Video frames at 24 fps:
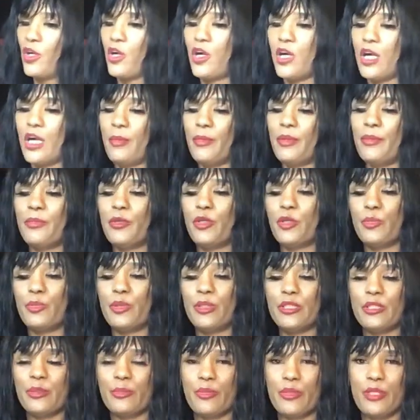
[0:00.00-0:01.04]
almond milk. Put
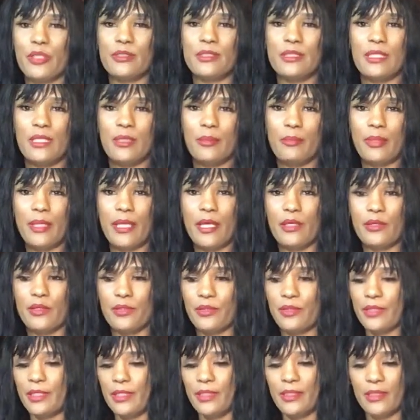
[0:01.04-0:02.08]
Al the protein powder
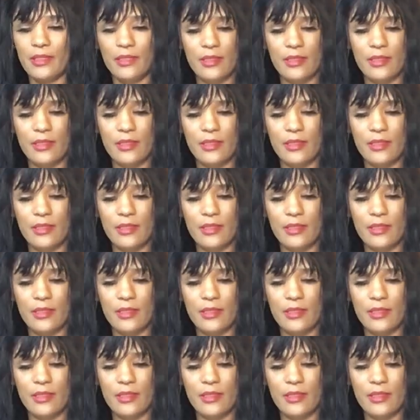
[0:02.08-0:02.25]
in.